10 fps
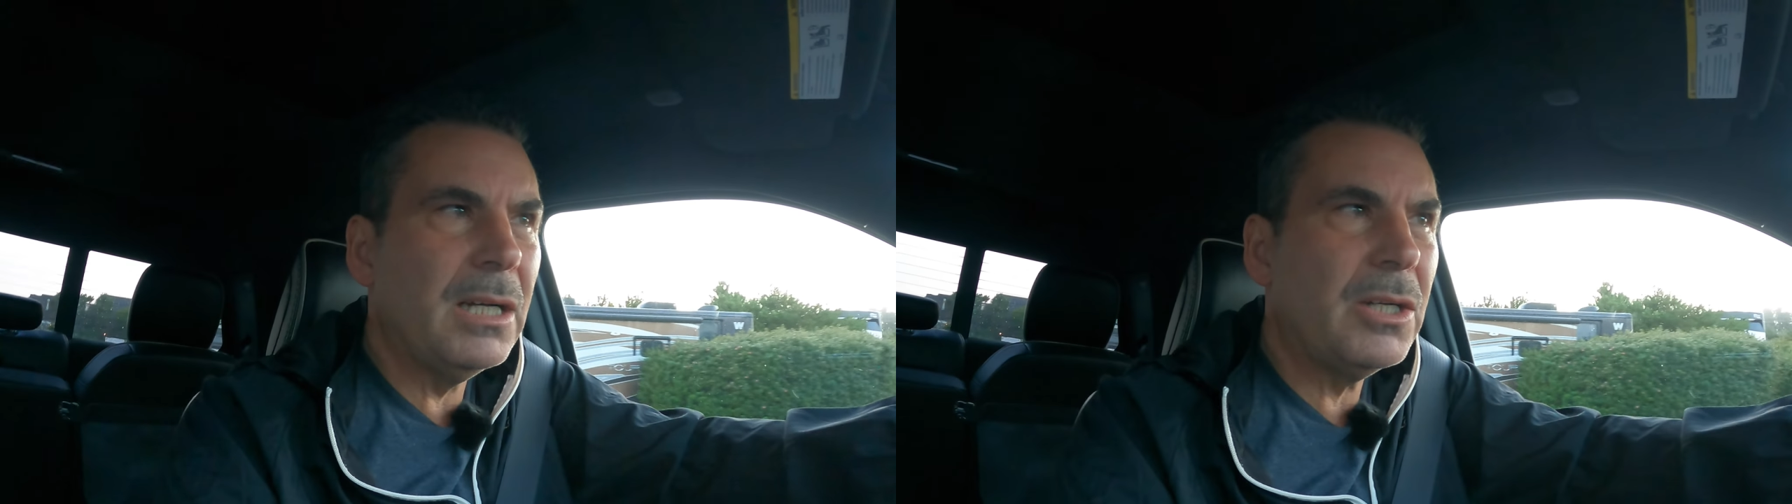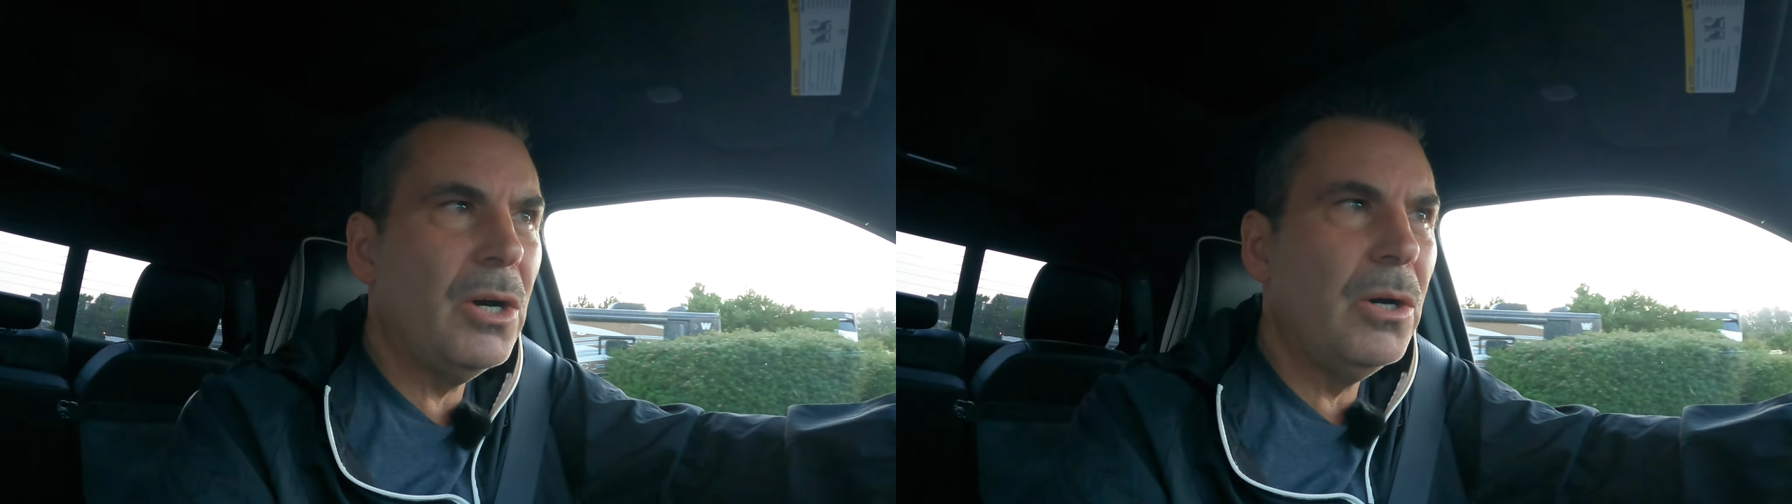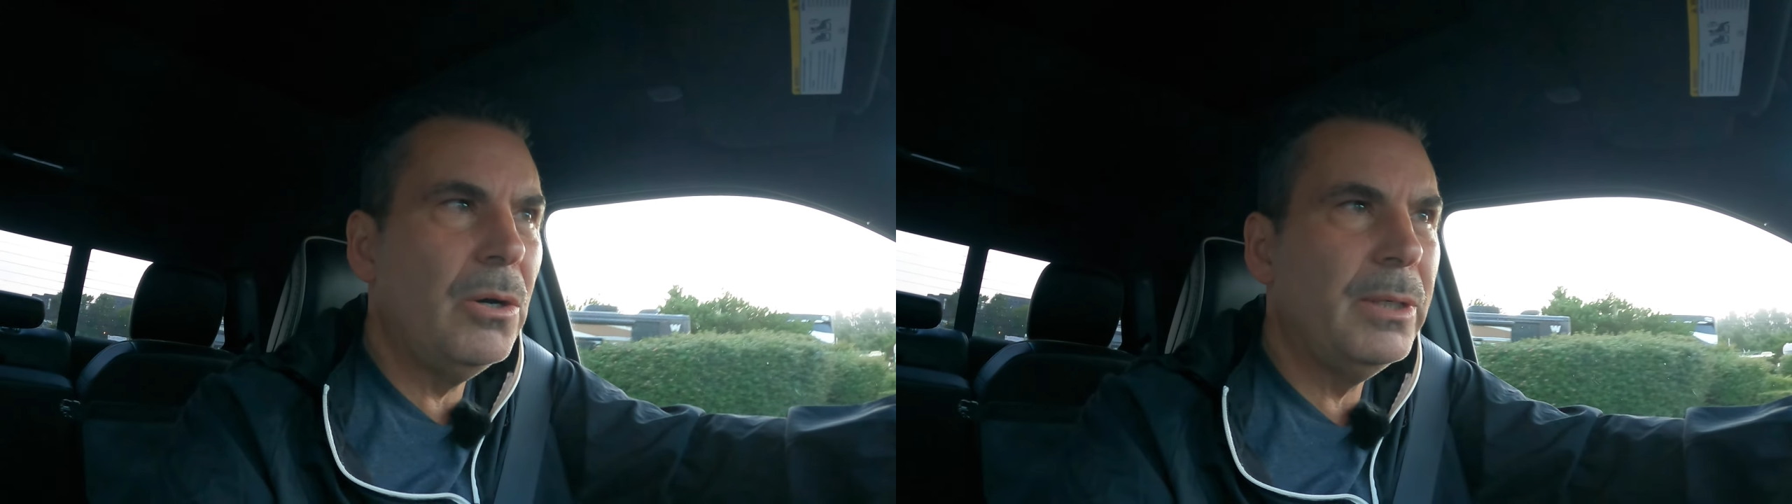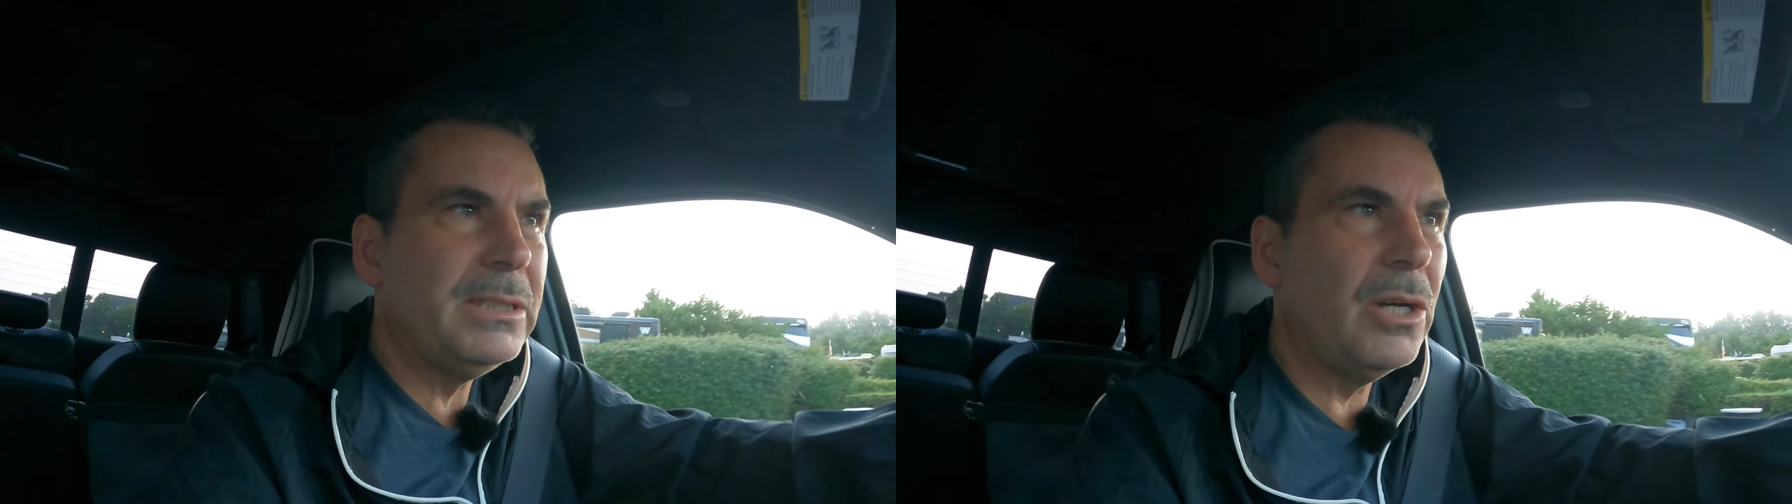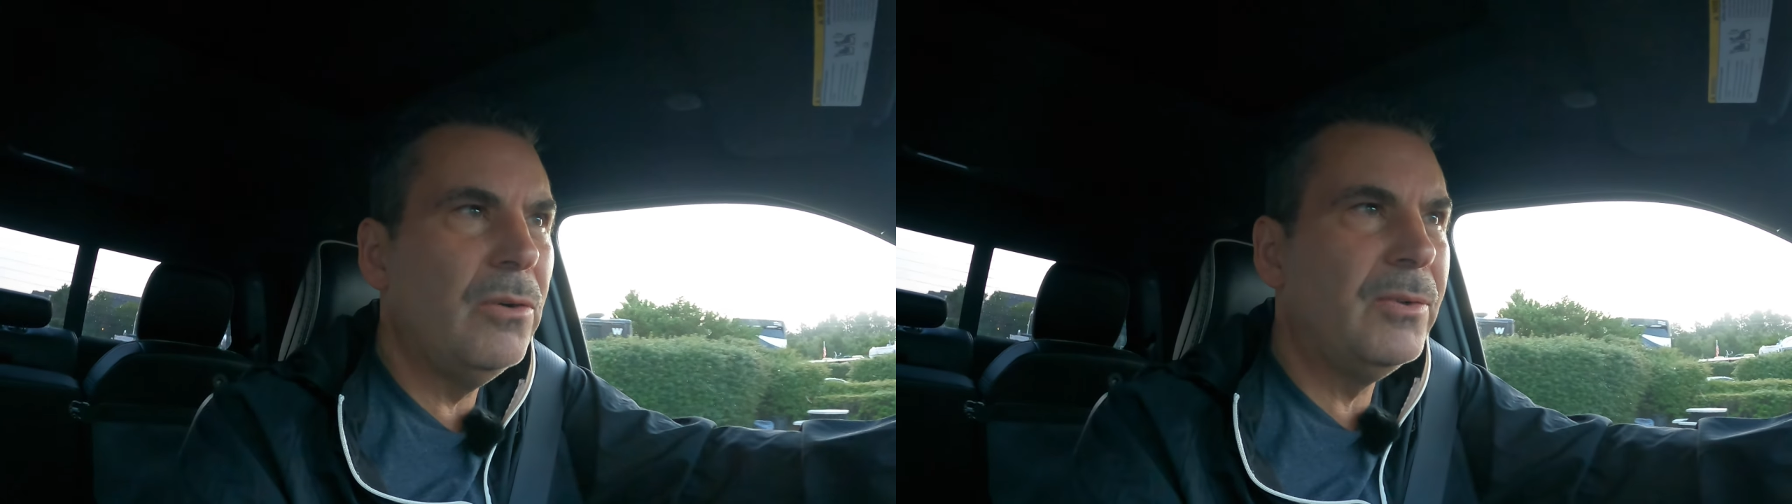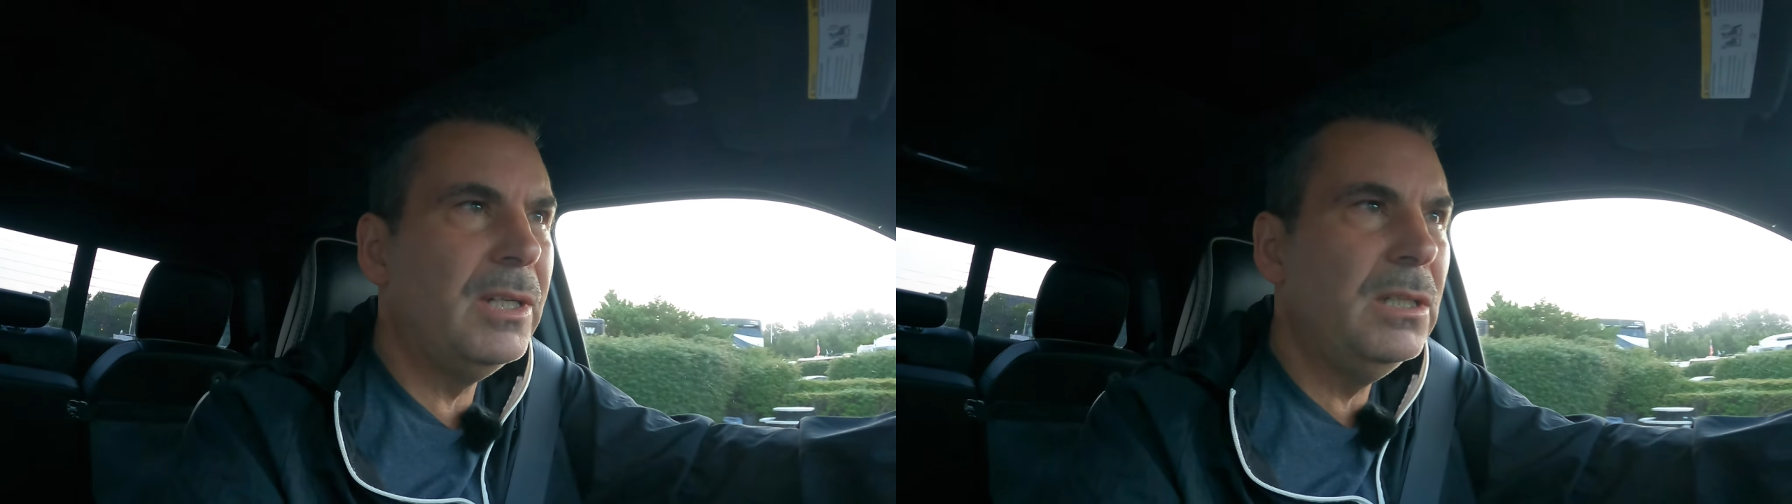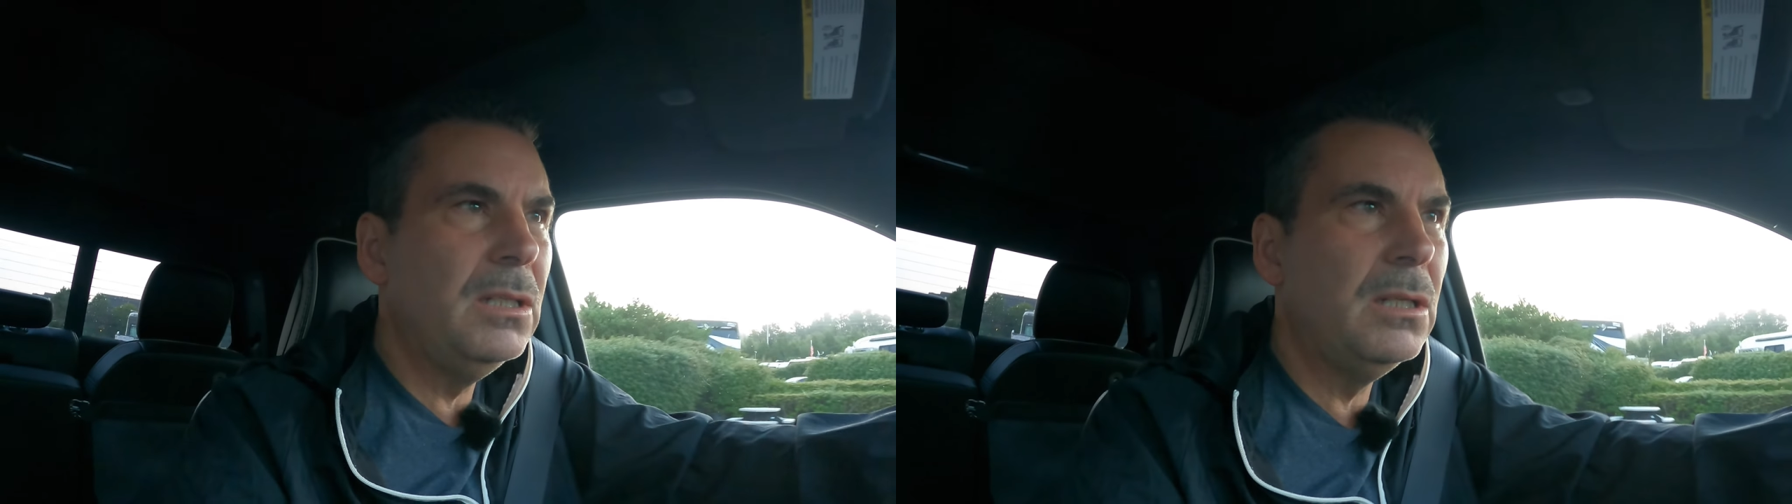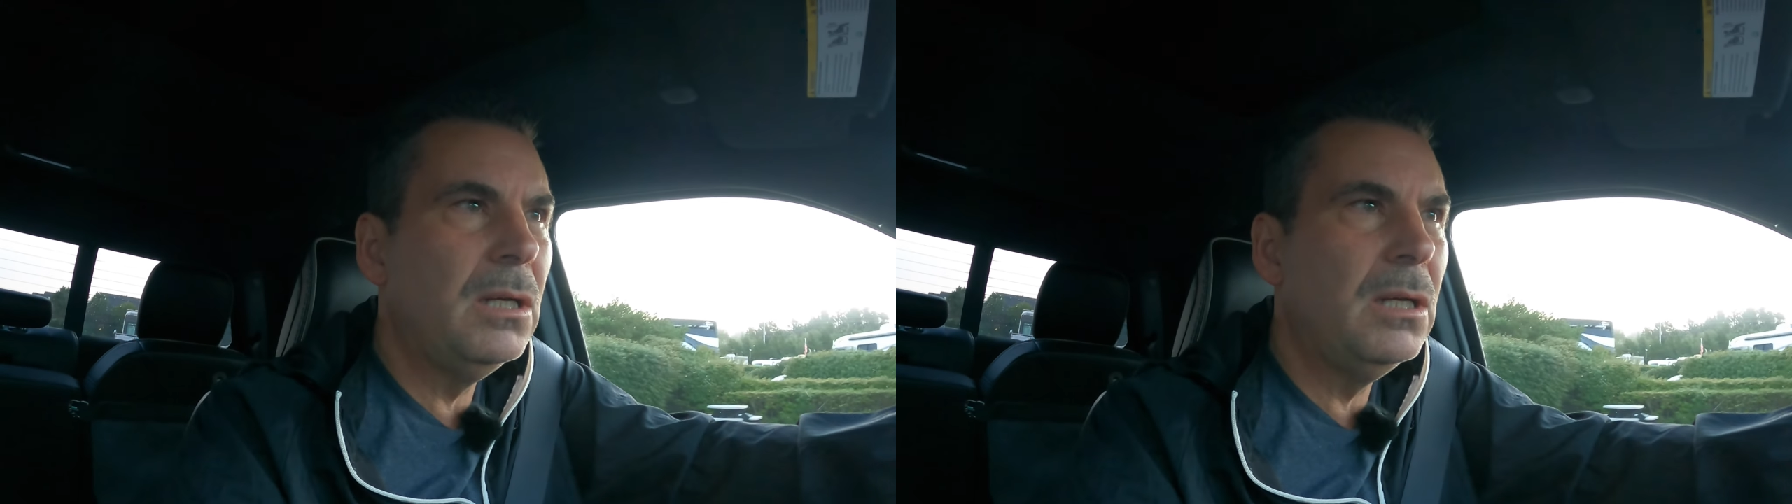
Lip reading: coho is over.